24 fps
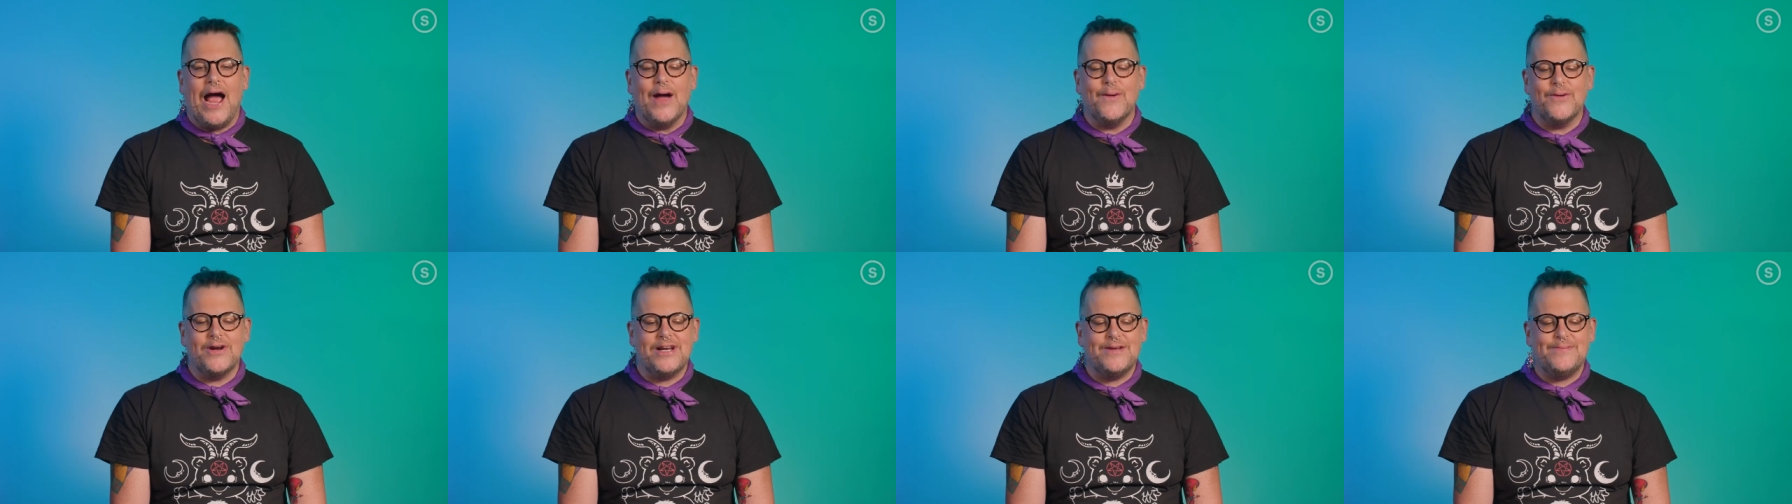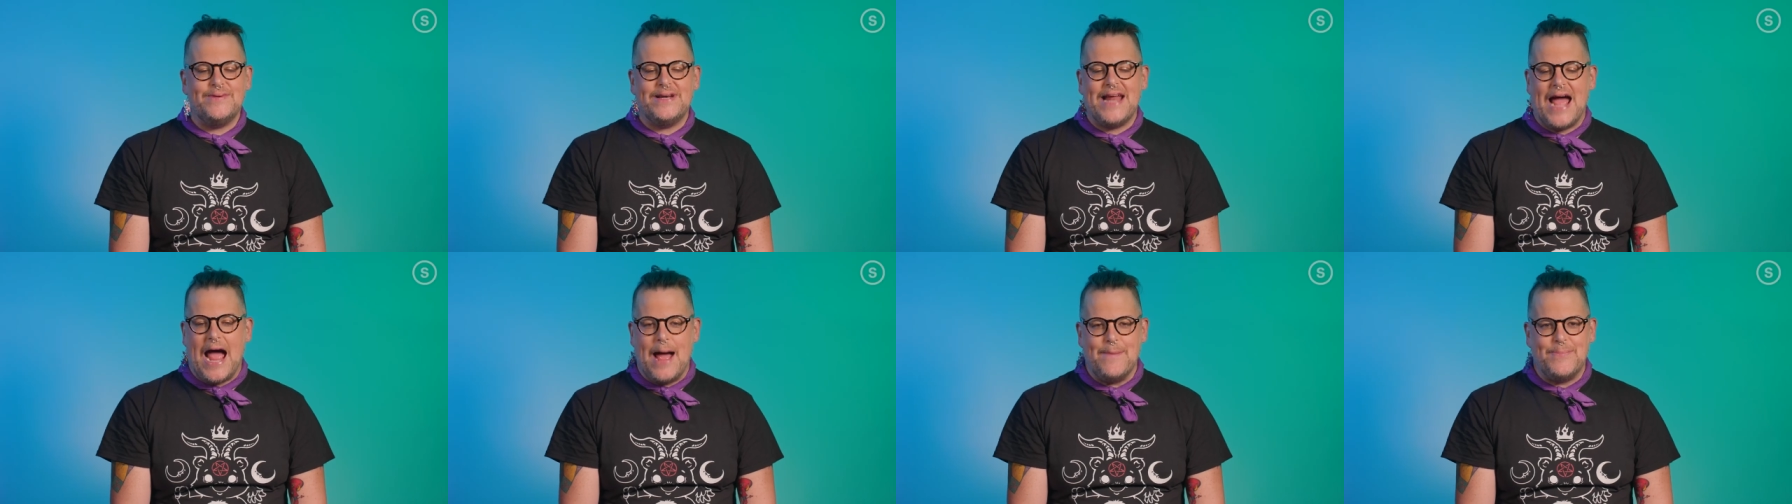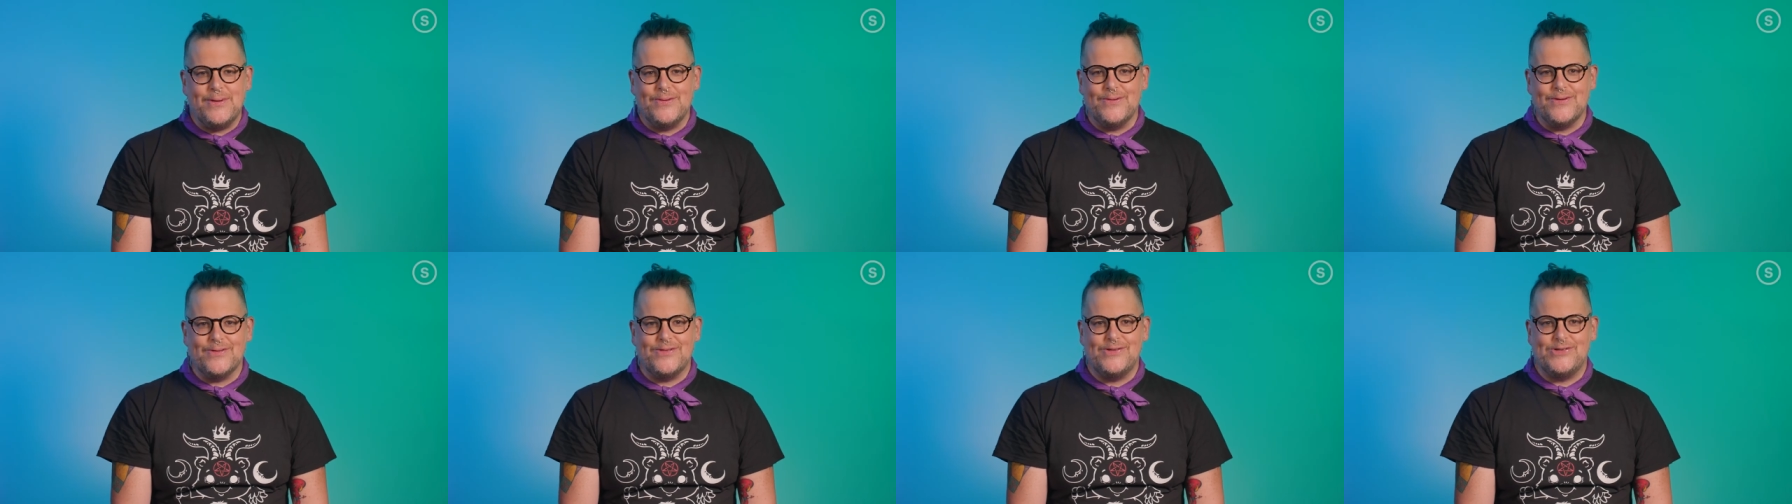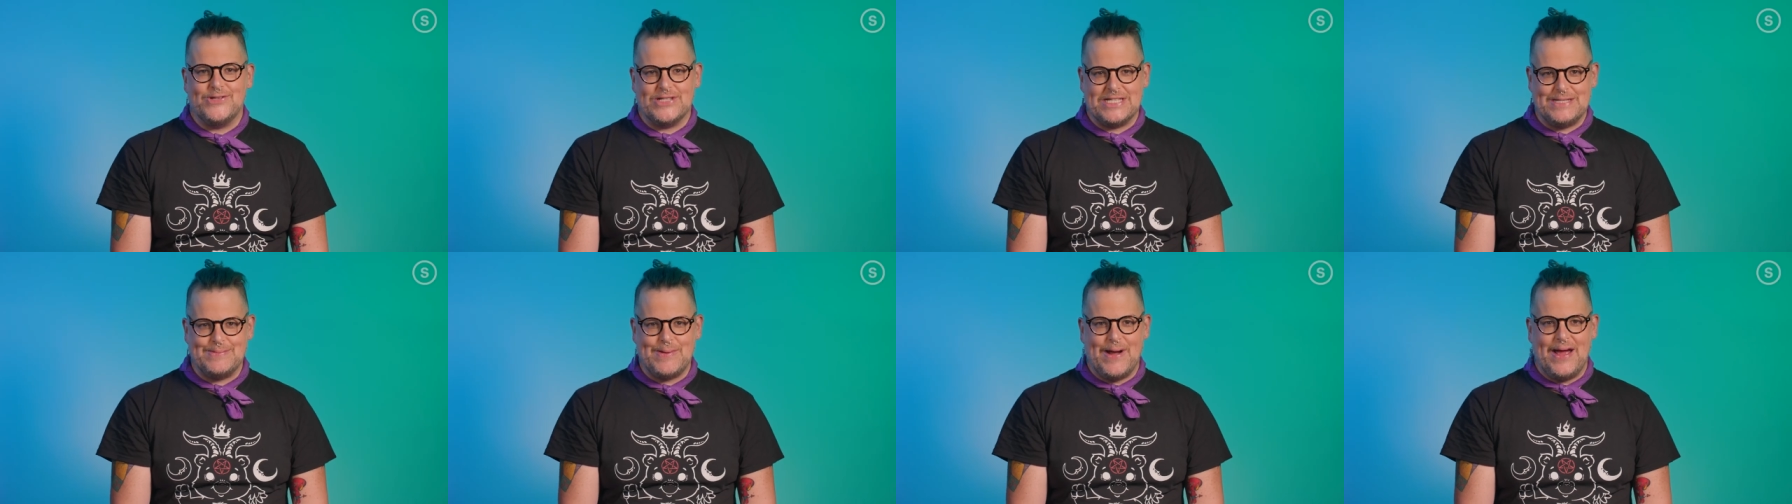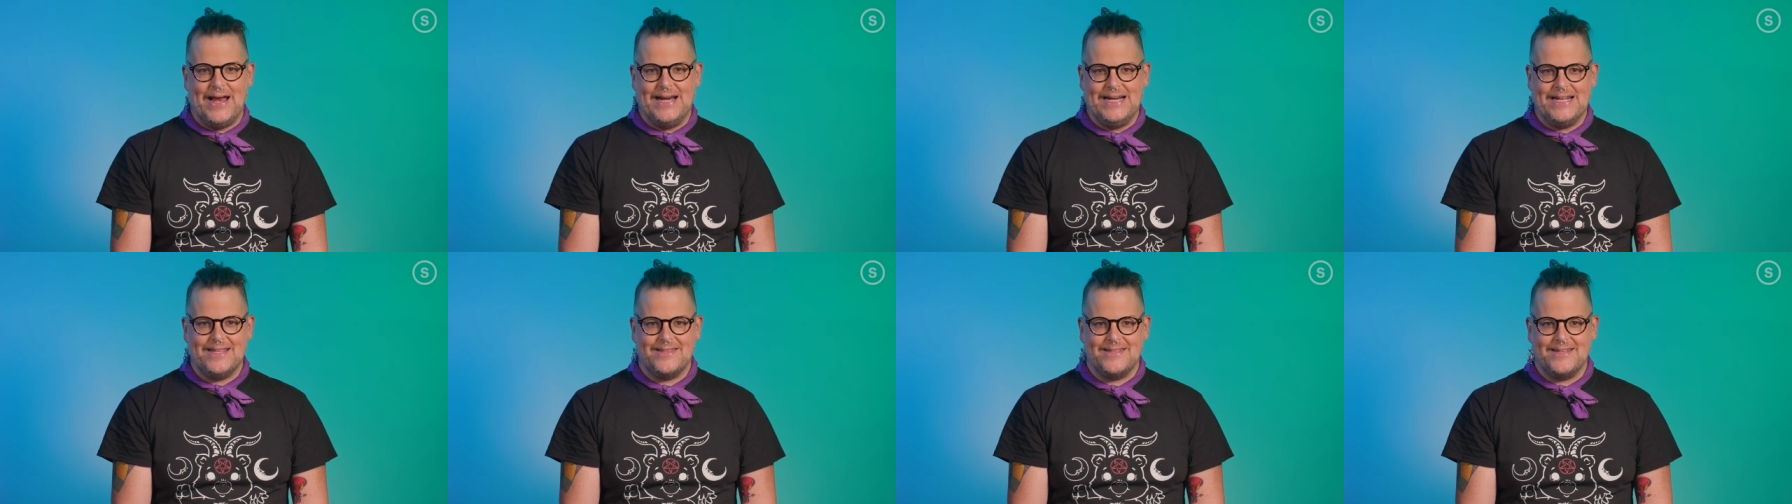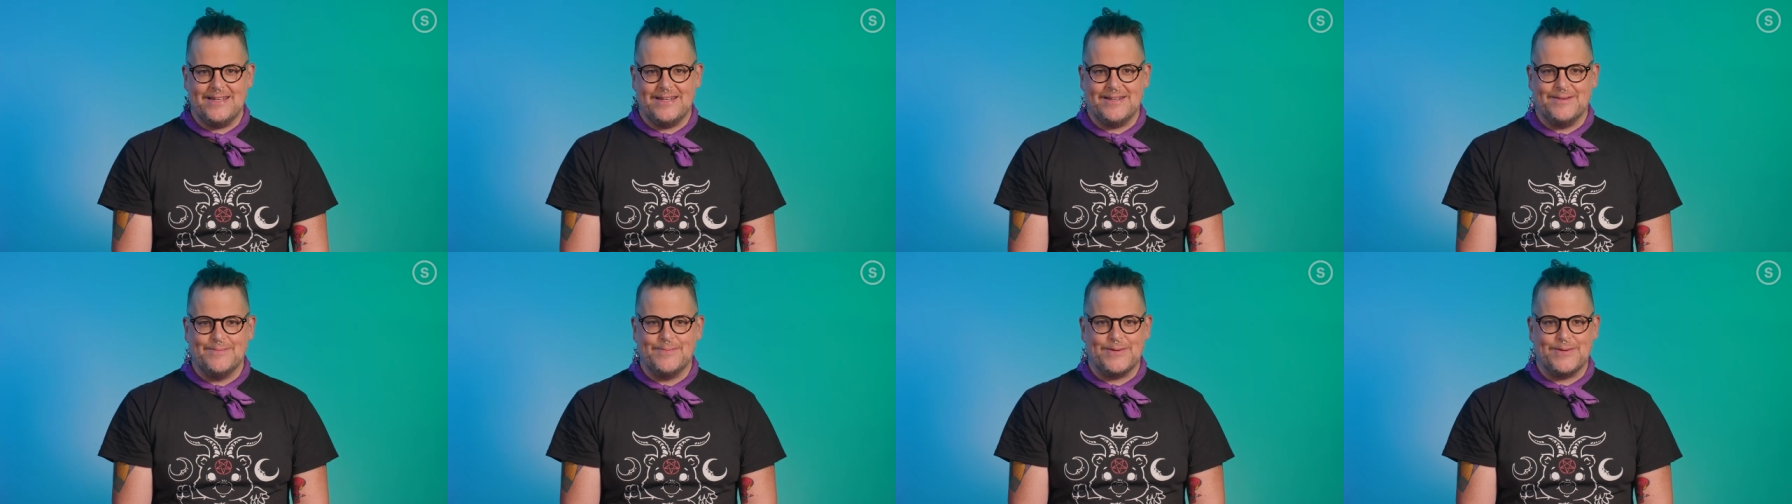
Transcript: I would have been happy with just about anything,